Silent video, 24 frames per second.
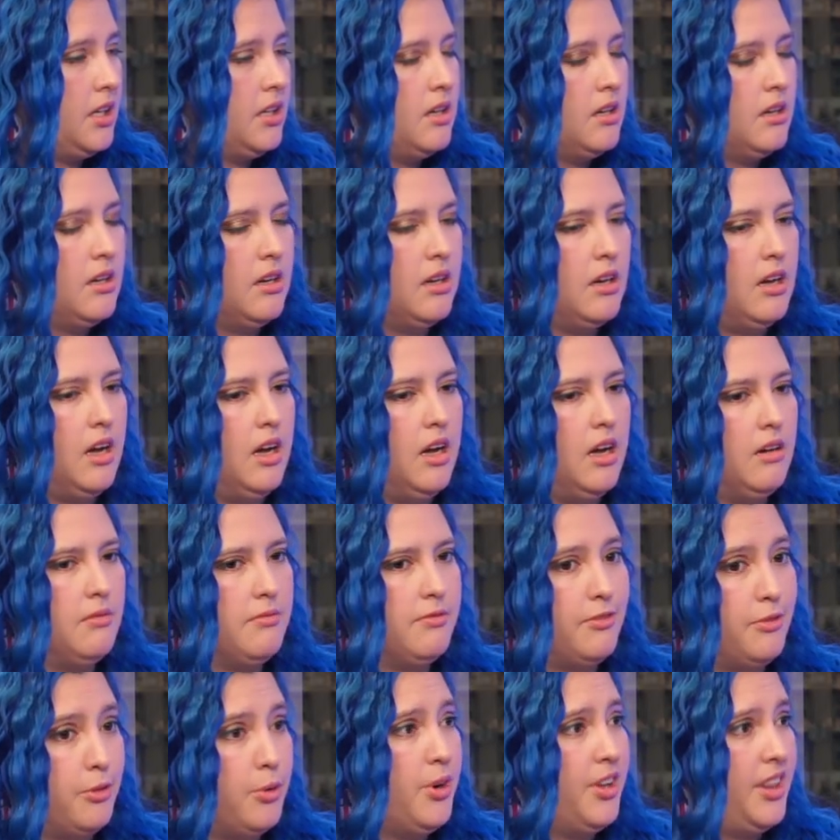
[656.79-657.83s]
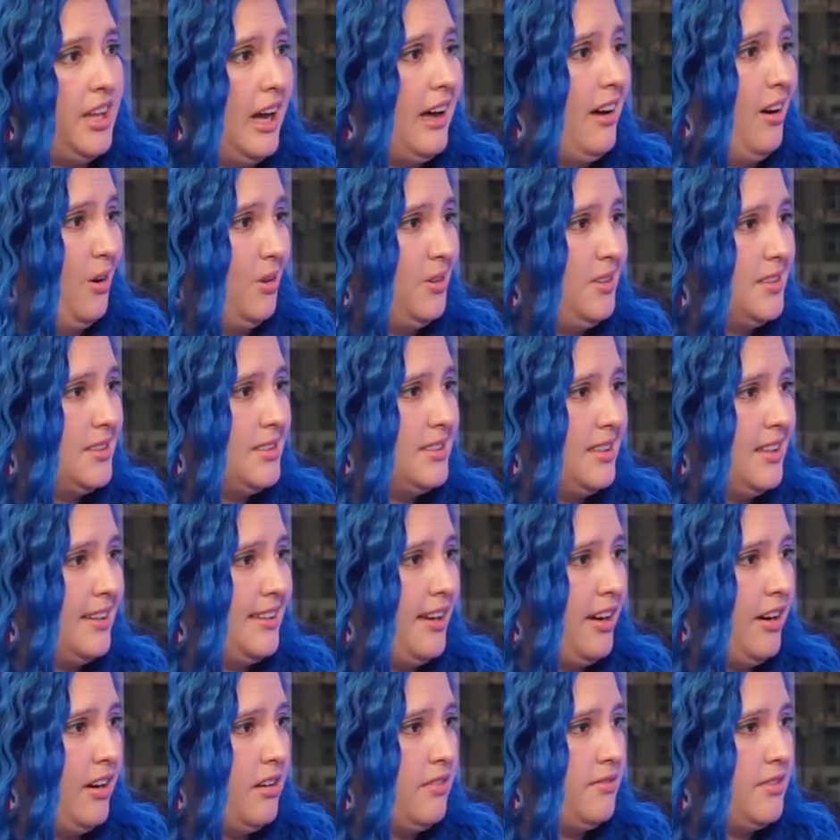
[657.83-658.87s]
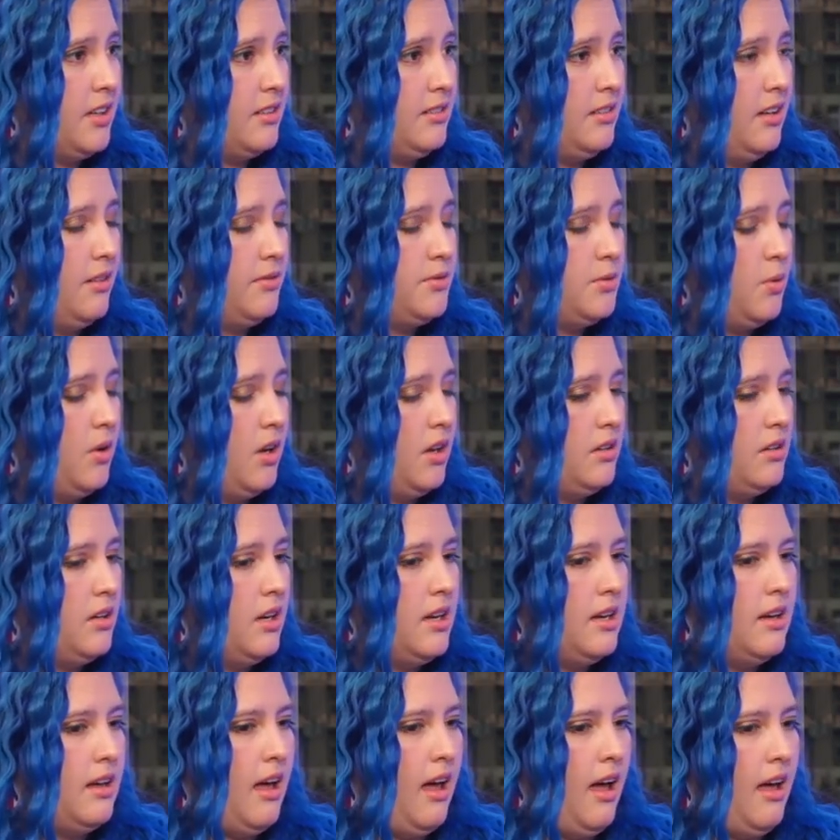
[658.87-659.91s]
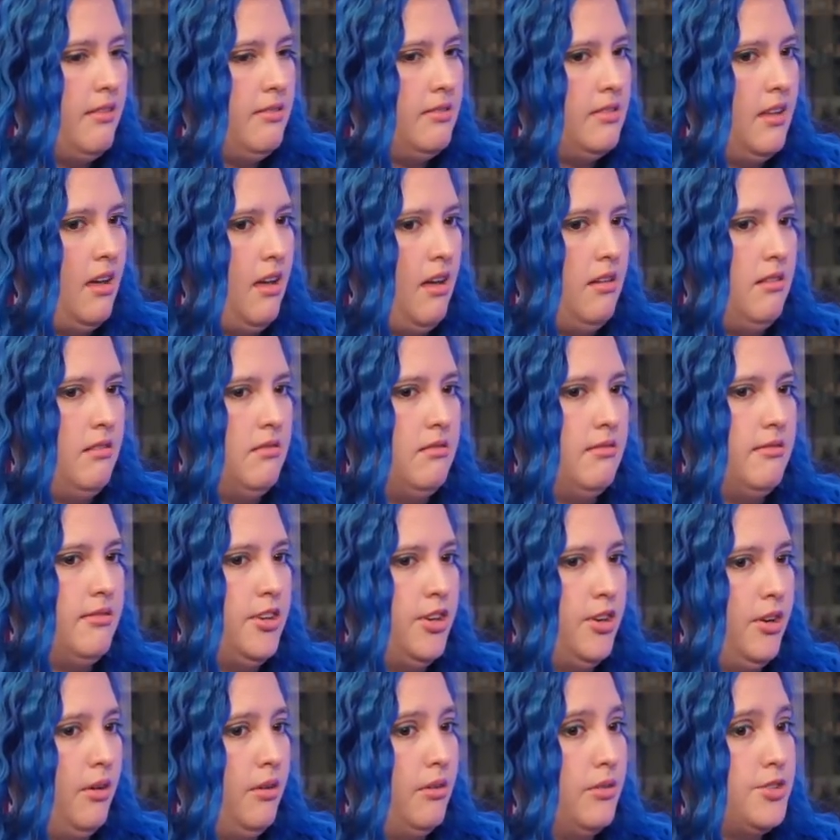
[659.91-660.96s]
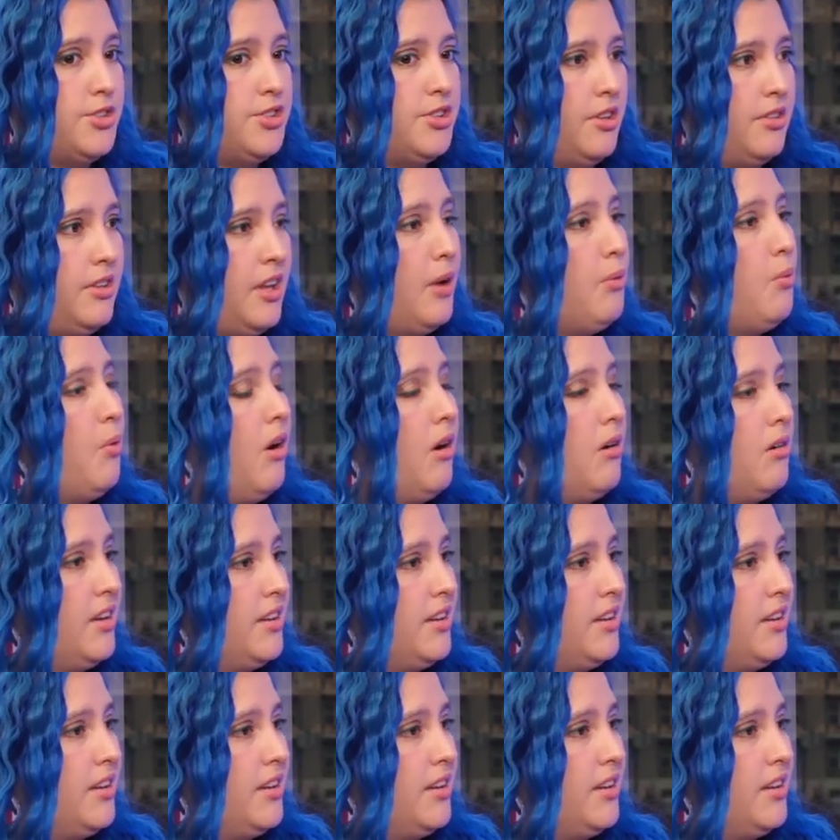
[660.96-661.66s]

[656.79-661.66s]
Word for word: uh-huh. um, for that holistic care of their loved one. Okay. And then, you know, should they want